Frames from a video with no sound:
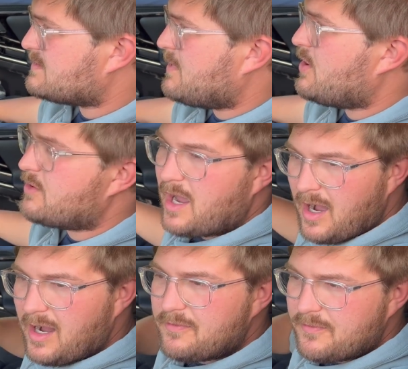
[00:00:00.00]
mode
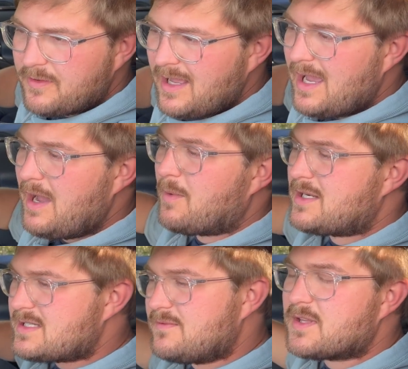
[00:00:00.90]
off. I want to
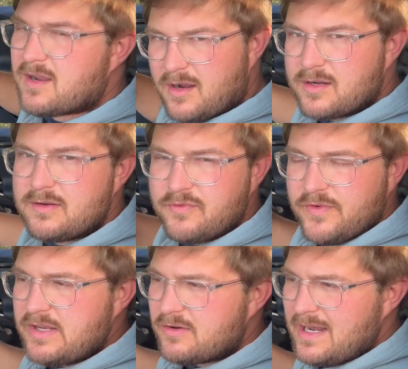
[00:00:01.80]
see if the car can
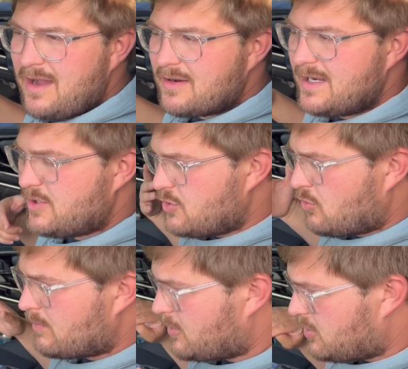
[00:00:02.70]
figure it out in
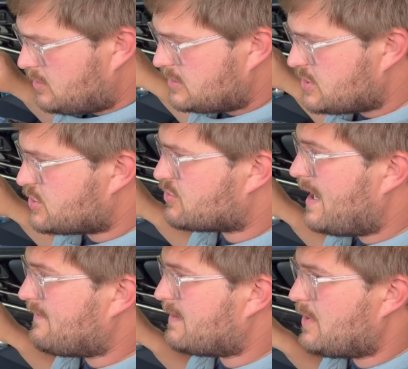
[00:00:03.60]
normal, just
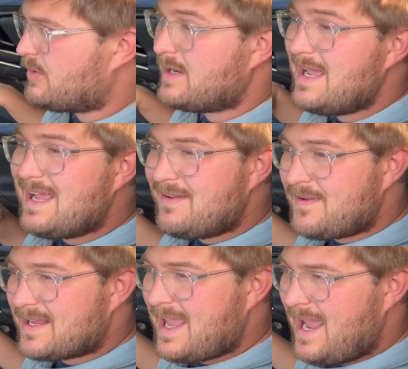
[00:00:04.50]
driving mode. If
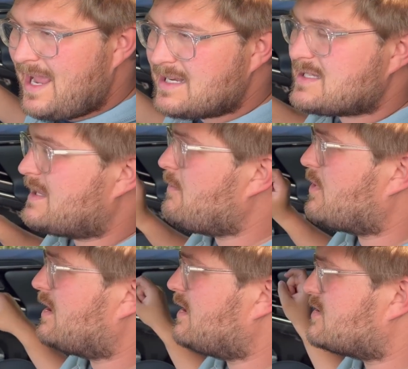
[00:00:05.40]
it can't, then we're going to